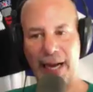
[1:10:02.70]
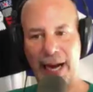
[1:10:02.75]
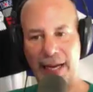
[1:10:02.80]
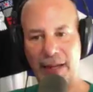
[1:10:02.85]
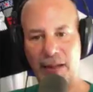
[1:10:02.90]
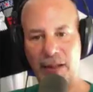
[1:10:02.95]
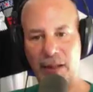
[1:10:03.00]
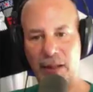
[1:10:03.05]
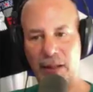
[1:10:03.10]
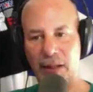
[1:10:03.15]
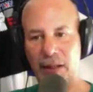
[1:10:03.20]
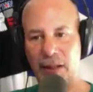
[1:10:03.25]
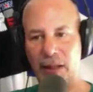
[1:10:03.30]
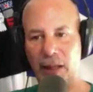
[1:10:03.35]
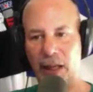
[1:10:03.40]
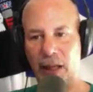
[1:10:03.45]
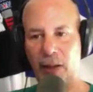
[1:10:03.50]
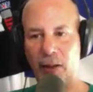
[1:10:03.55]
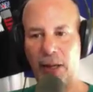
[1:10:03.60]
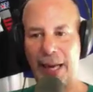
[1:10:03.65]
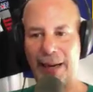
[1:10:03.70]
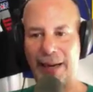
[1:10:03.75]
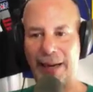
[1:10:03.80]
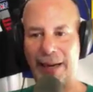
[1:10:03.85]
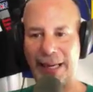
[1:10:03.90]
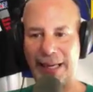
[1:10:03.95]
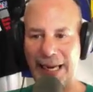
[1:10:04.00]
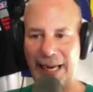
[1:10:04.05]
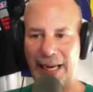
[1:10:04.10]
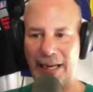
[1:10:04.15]
got, I'll look at it
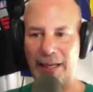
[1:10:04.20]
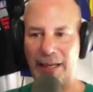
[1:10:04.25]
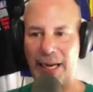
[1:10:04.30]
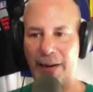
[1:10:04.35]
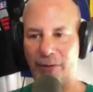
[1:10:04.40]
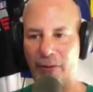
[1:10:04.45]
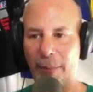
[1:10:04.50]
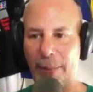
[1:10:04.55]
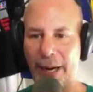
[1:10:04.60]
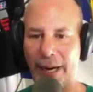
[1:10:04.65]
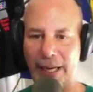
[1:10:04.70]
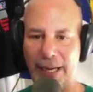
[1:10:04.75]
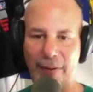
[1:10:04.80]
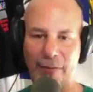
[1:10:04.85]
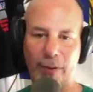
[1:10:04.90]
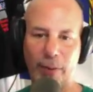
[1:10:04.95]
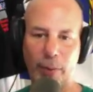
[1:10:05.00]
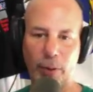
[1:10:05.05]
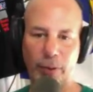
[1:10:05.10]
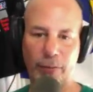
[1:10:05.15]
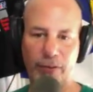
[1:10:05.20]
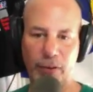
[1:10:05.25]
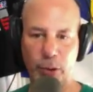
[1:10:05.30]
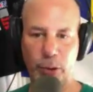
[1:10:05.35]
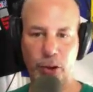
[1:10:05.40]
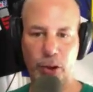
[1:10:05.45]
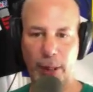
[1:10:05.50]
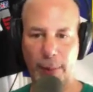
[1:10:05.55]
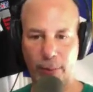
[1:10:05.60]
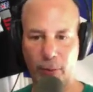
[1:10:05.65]
again after my inevitable
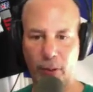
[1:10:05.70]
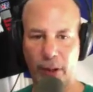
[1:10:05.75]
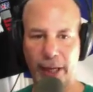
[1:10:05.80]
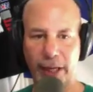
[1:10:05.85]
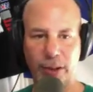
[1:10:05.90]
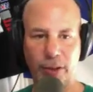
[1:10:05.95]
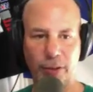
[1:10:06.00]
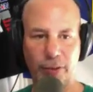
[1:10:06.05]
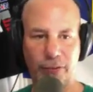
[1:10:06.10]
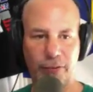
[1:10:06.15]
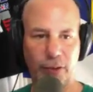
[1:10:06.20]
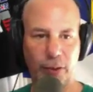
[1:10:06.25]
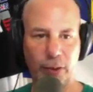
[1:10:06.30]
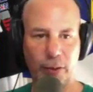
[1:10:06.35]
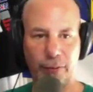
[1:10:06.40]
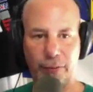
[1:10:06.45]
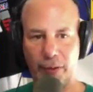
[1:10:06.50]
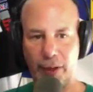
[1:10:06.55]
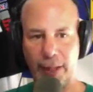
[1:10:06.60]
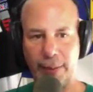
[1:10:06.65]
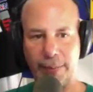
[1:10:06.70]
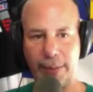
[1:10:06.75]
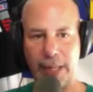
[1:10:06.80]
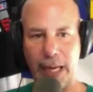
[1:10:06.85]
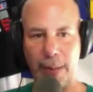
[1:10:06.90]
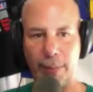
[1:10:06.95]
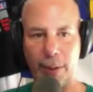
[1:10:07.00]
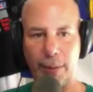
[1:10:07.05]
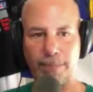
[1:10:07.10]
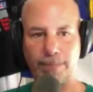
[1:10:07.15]
future upgrade to a full-frame
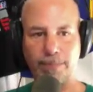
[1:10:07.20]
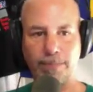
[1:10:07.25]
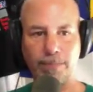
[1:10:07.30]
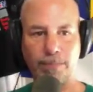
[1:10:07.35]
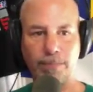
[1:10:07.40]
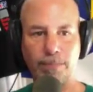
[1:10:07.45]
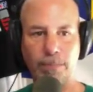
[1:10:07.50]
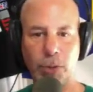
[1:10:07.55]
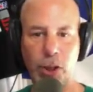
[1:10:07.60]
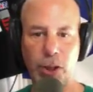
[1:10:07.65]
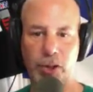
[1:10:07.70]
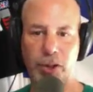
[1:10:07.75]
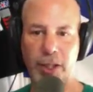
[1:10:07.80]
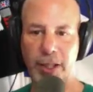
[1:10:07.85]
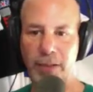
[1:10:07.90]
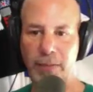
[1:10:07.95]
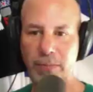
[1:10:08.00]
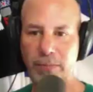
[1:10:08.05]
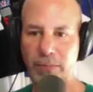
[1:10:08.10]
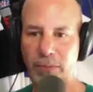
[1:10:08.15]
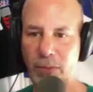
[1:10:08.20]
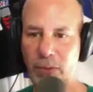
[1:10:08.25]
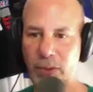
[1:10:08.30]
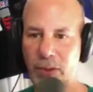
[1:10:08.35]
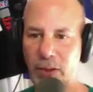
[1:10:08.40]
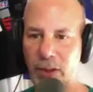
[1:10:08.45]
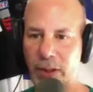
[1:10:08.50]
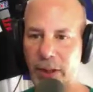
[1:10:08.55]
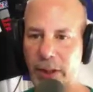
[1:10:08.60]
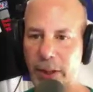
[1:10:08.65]
camera. Good, Jason.
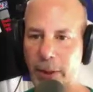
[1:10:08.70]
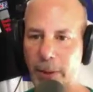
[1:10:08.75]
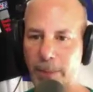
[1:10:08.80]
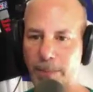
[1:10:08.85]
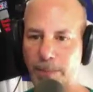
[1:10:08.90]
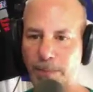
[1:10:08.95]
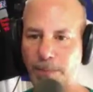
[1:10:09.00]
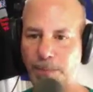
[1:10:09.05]
Good to hear.